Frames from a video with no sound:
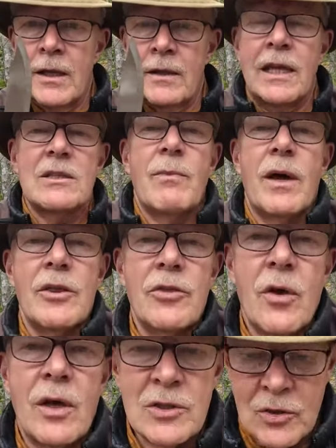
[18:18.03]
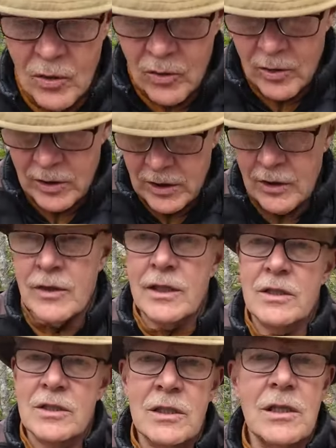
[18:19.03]
That's my thoughts on
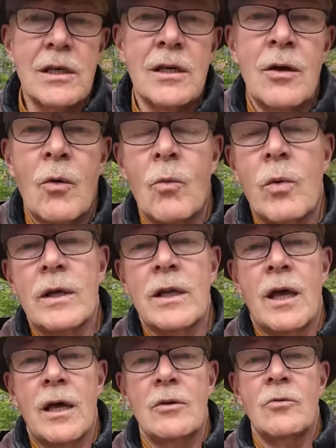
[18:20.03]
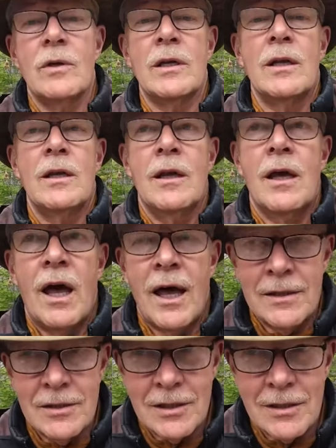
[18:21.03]
the Sika 100
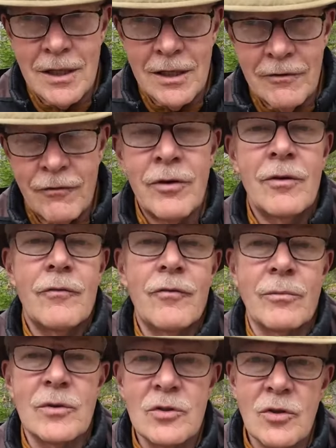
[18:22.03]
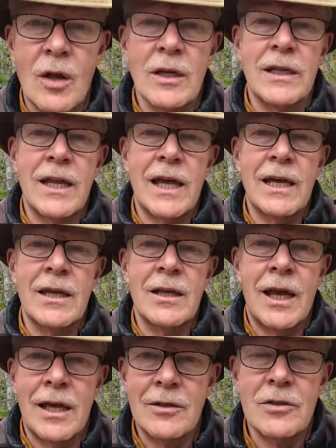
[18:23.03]
hunting knife from Solognac
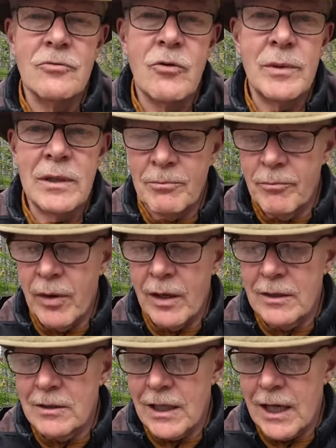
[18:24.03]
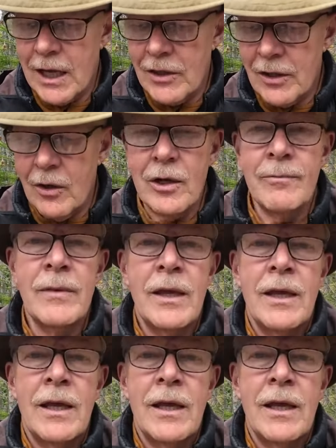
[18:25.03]
and distributed by Decathlon.